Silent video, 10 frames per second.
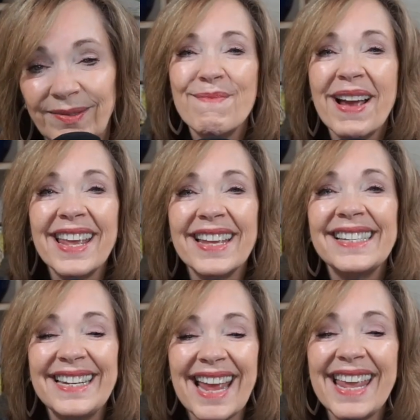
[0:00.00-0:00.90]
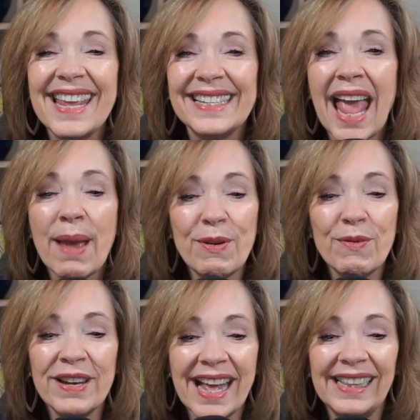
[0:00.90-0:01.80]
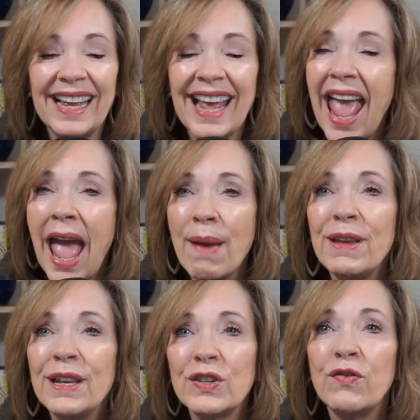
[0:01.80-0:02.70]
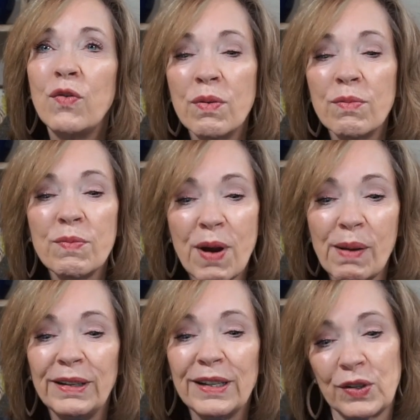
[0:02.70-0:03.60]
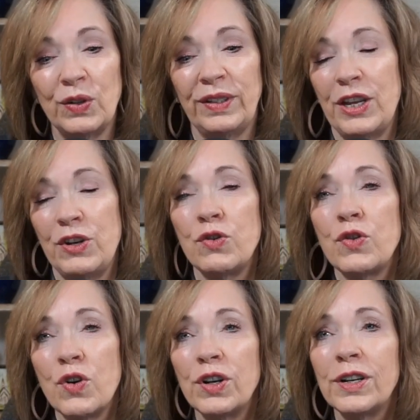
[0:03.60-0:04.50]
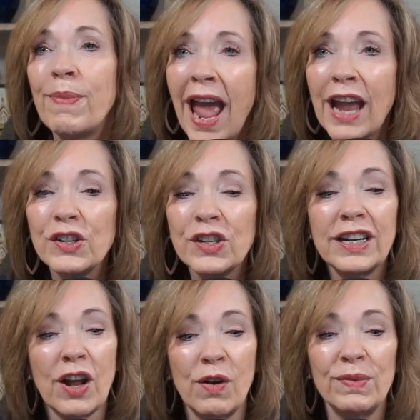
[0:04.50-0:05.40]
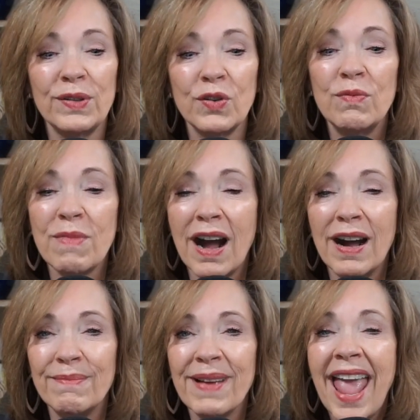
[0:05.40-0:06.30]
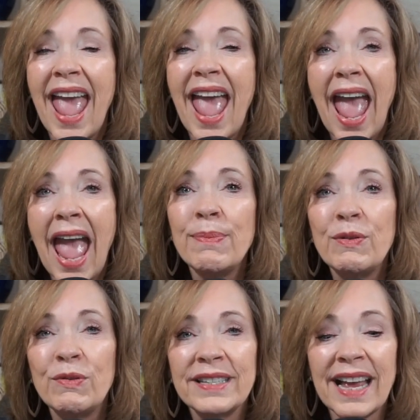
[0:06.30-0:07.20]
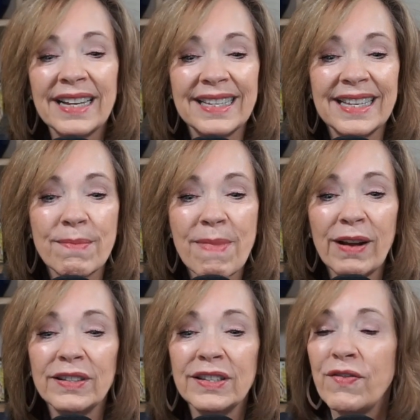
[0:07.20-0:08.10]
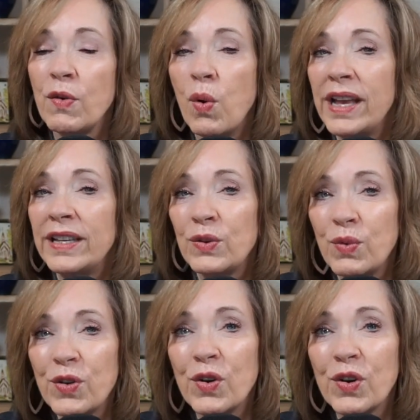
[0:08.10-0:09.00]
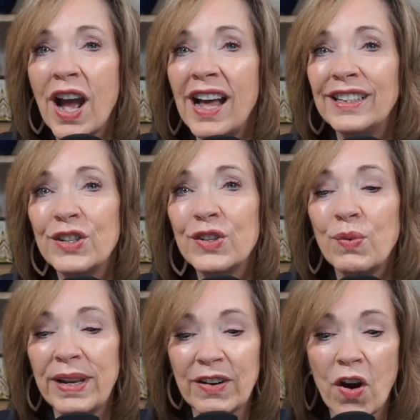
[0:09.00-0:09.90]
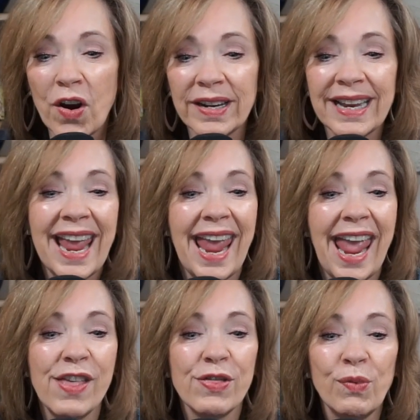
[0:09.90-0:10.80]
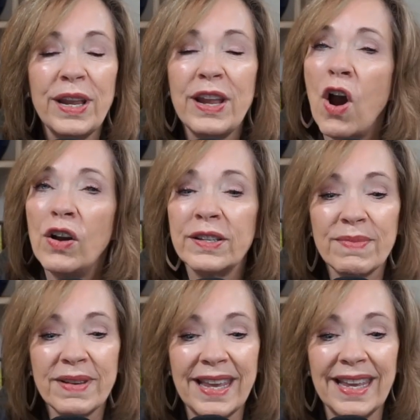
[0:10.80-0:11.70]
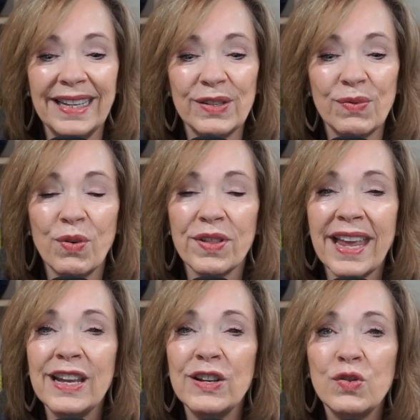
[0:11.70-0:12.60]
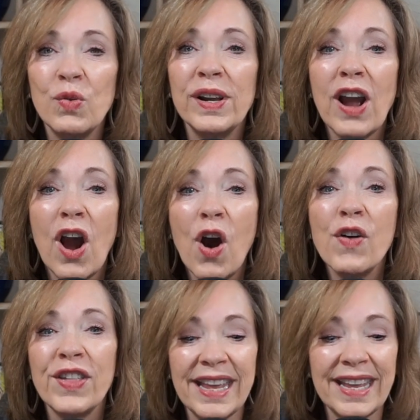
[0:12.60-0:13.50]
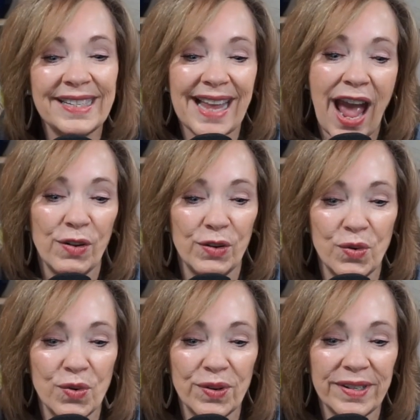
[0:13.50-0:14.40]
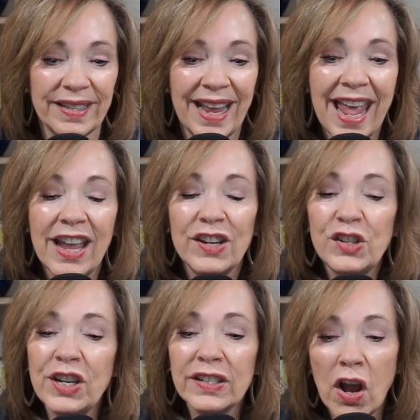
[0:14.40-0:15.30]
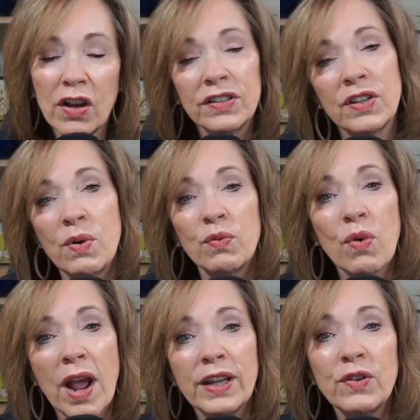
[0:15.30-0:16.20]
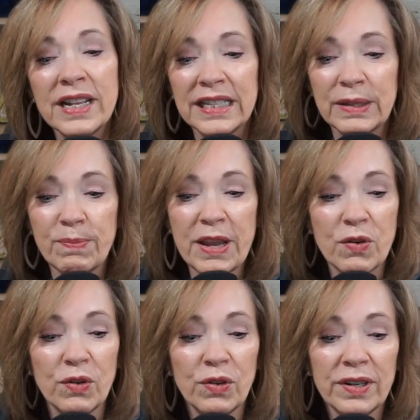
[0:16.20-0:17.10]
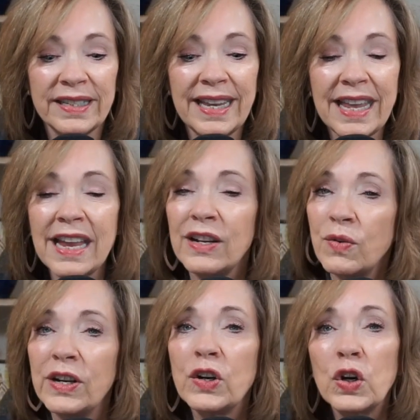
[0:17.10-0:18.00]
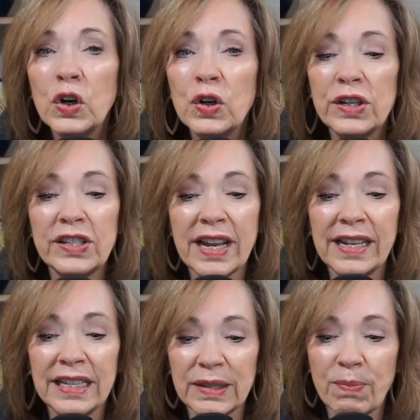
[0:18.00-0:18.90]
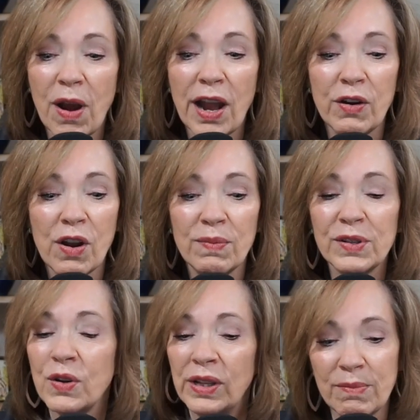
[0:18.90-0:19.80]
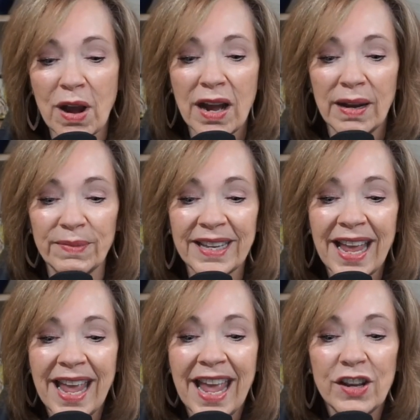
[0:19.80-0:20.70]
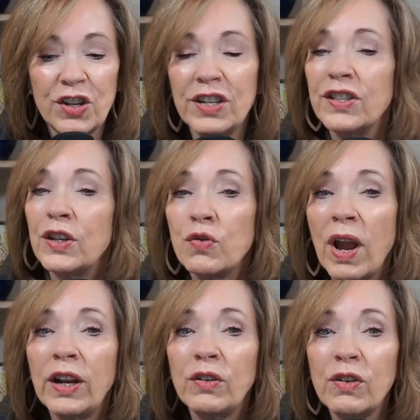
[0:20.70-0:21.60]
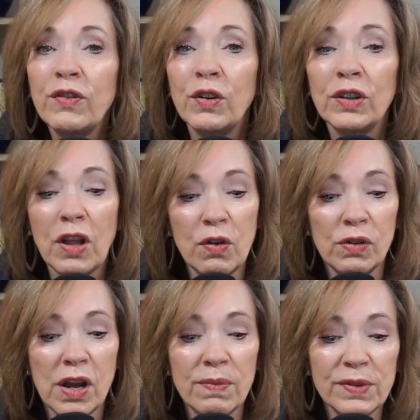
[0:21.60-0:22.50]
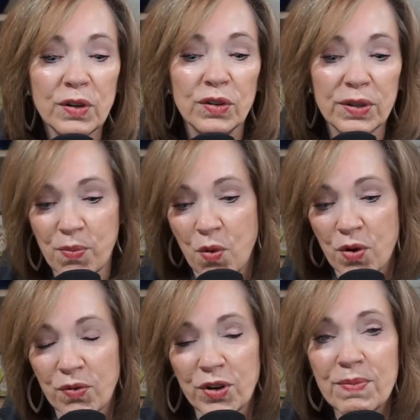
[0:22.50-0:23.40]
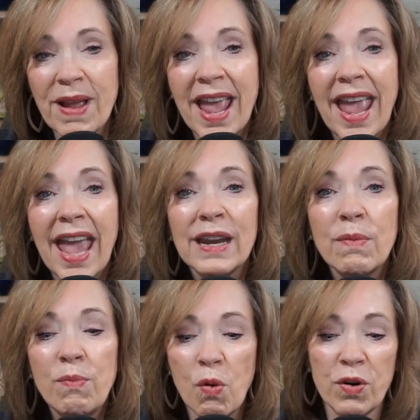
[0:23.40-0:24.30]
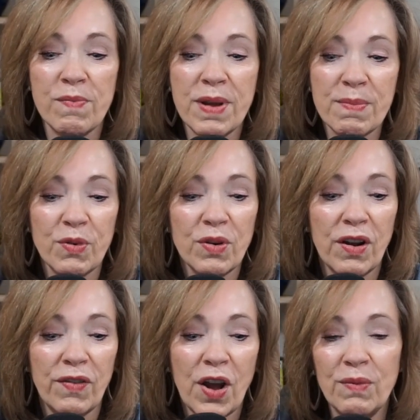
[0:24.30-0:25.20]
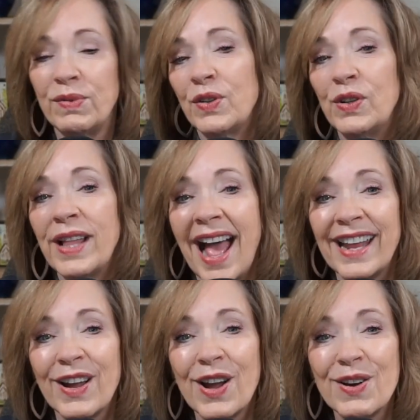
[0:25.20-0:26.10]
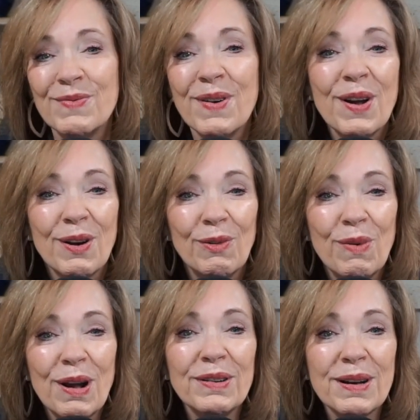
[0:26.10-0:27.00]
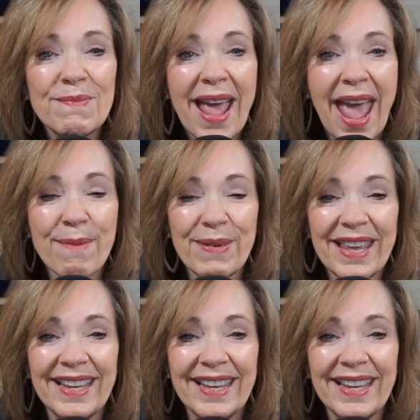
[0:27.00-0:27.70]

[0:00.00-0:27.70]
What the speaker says: My guest today is Aby Rinella. Aby is a former public school teacher turned passionate homeschool mom. Aby resides in the mountains of the West with her college sweetheart and 3 awesome kids where they enjoy all things outdoors. She is also a writer and speaker seeking to encourage and inspire homeschooling moms. She is the director of her local homeschool support group and a board member of Homeschool Idaho. Welcome, Aby.